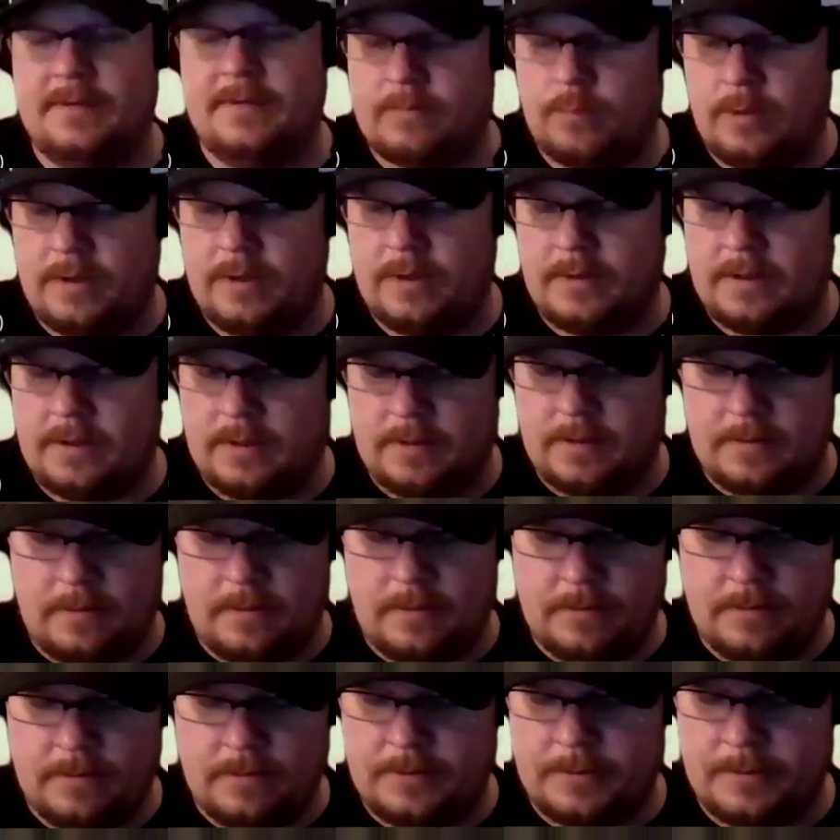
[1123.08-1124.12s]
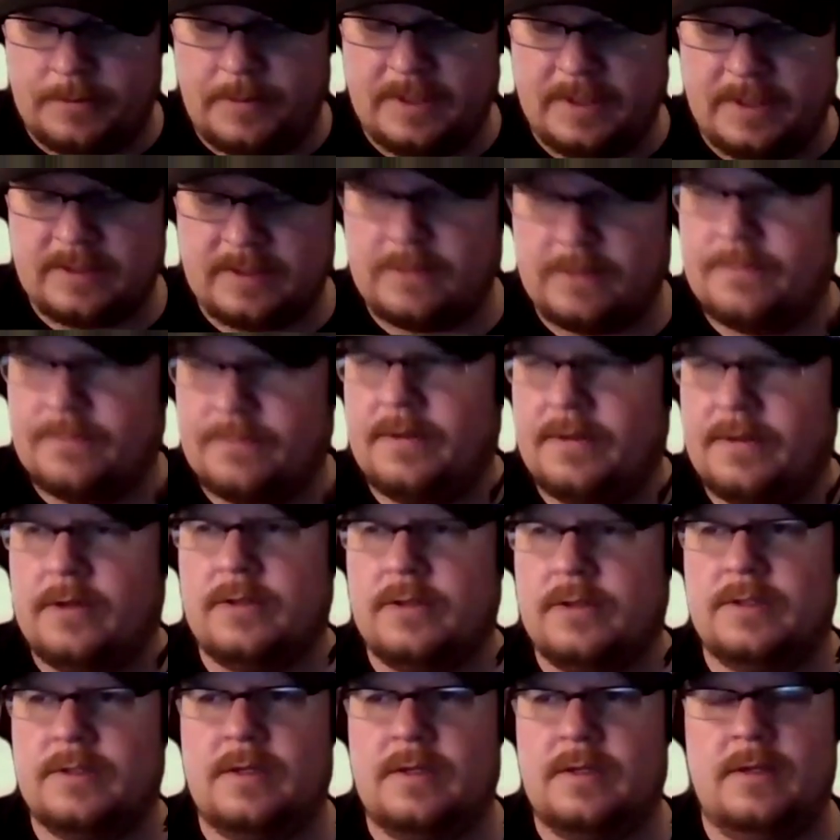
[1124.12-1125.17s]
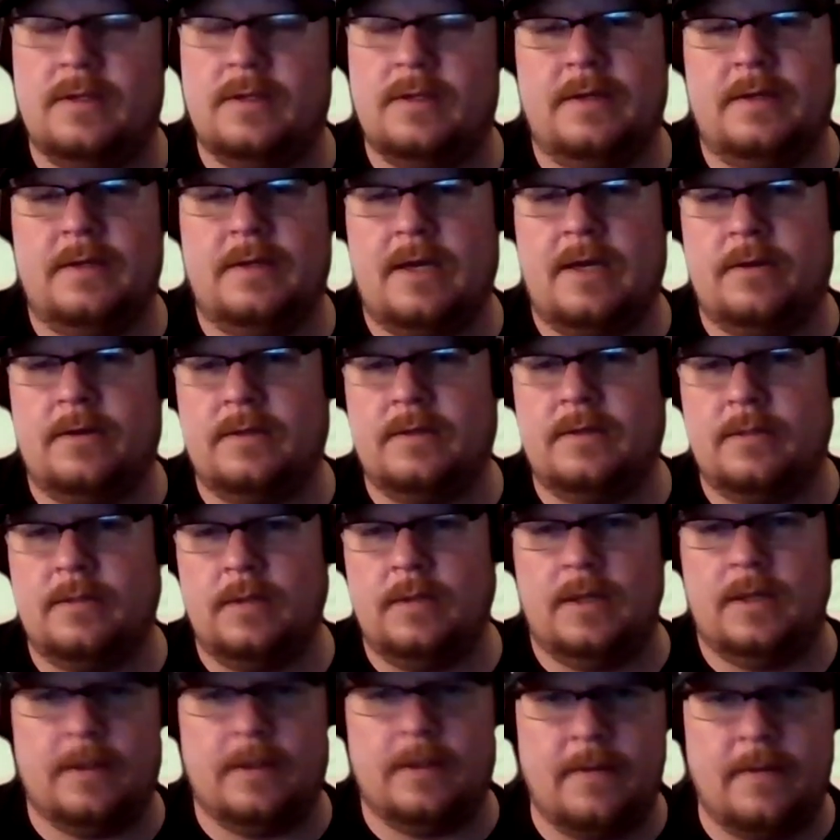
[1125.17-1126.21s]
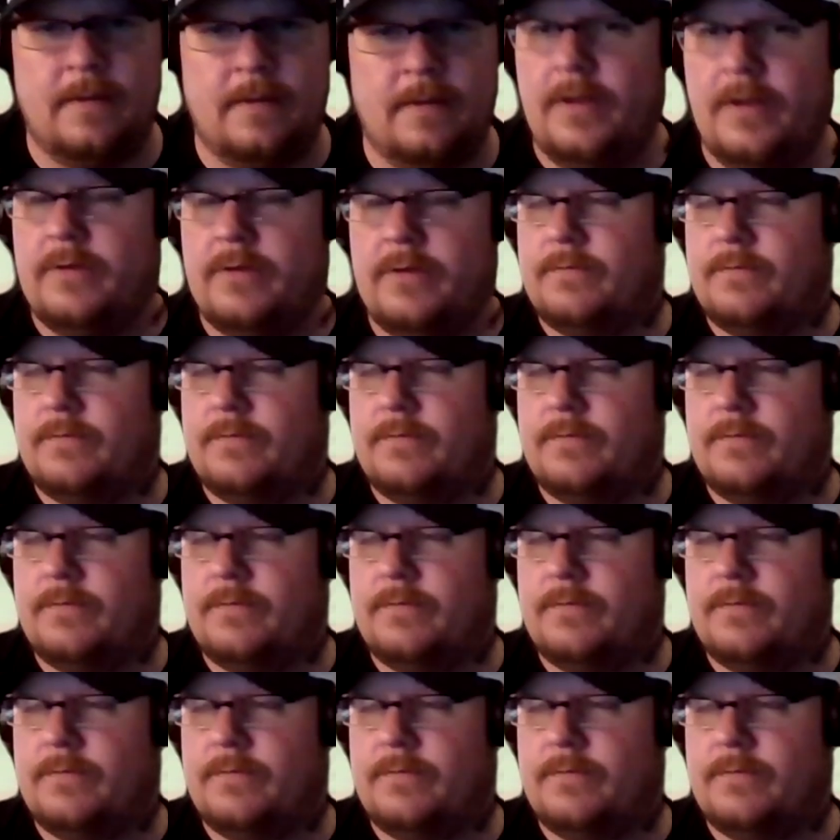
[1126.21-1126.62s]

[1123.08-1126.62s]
one of the best defenders down in AA. For